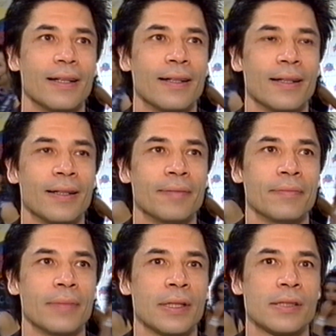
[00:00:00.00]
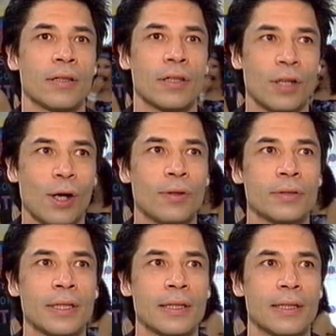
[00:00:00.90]
Um, it's a lot
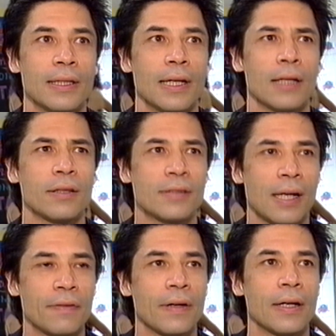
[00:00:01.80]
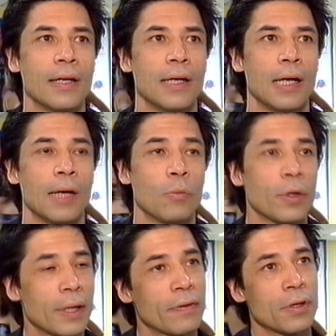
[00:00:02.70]
colder, a lot tougher. And
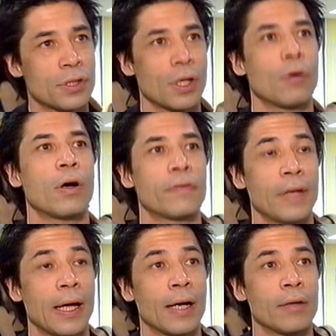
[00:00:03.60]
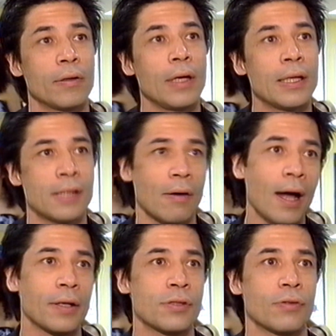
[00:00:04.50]
what they've got to show off now is their
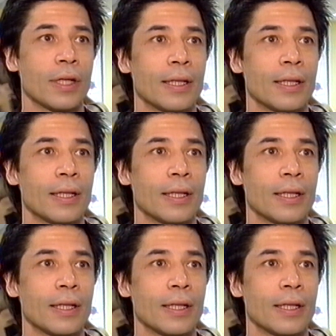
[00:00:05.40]
artistry.